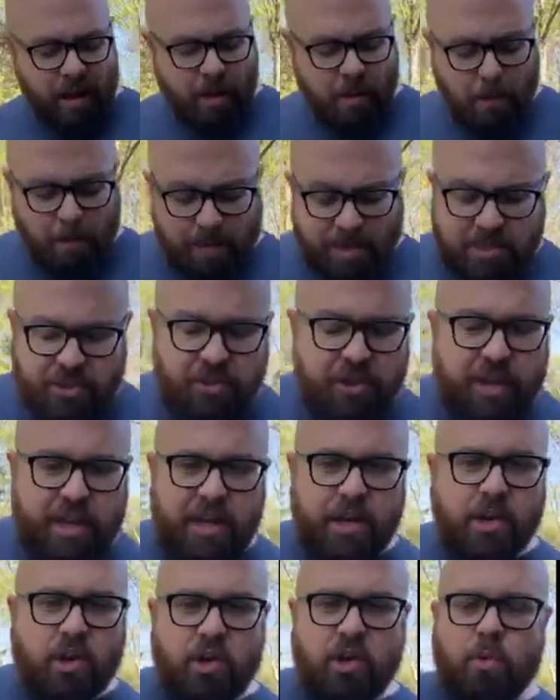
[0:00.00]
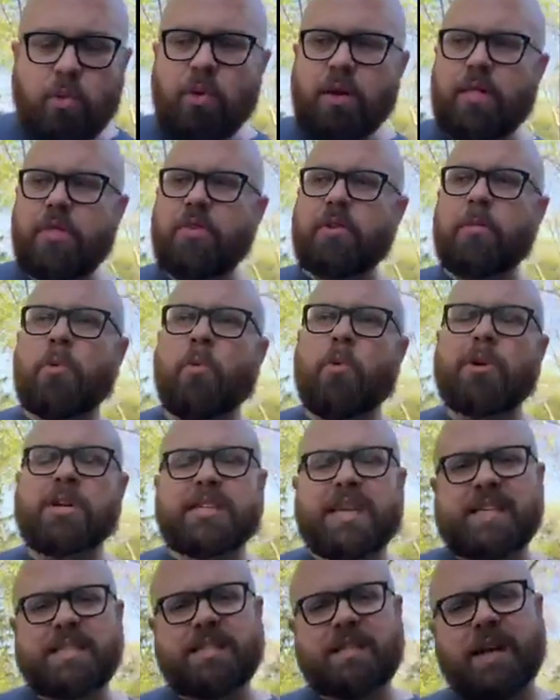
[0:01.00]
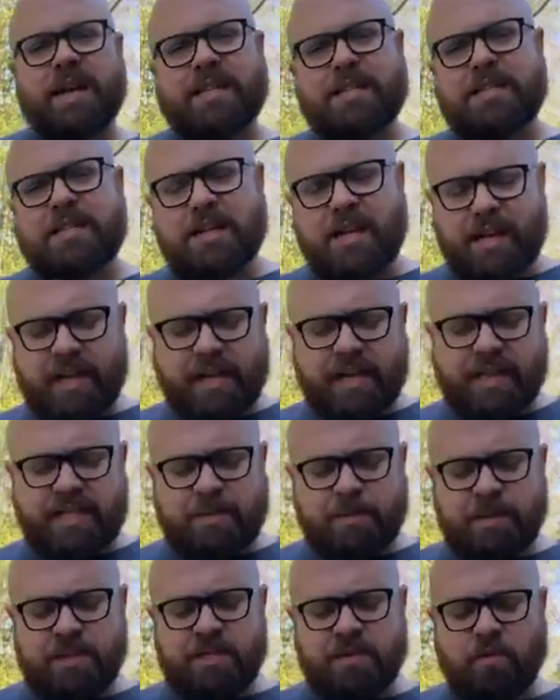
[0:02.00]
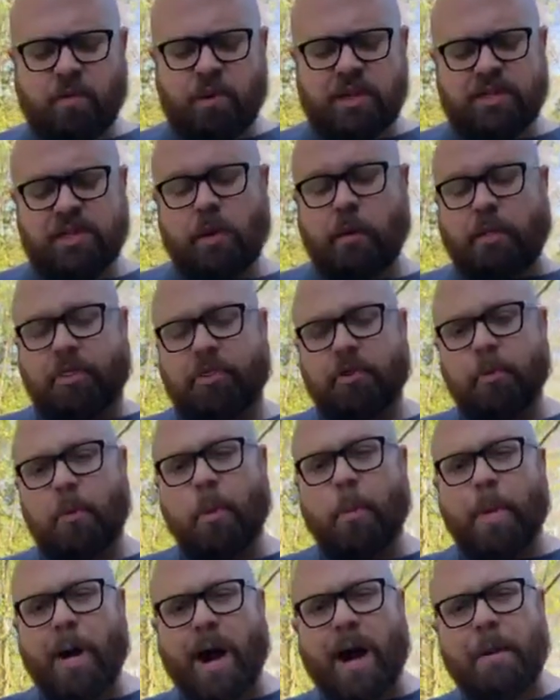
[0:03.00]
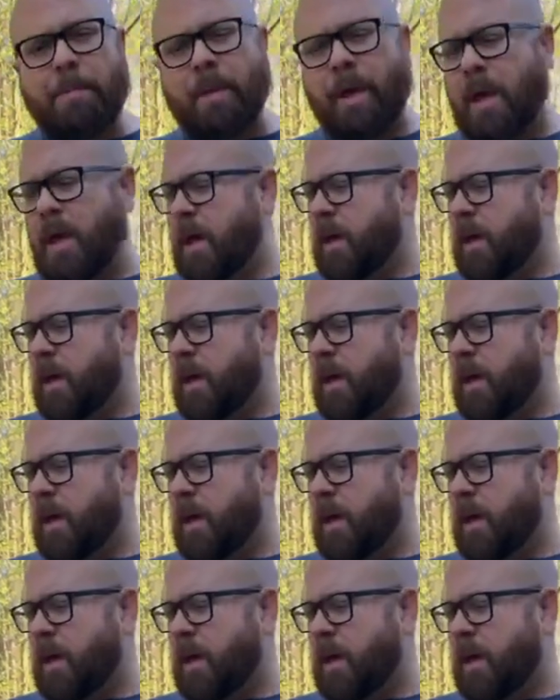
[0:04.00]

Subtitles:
Make sure you get a good one. ThermoWorks has a nice, inexpensive one. It's called Thermo Pop.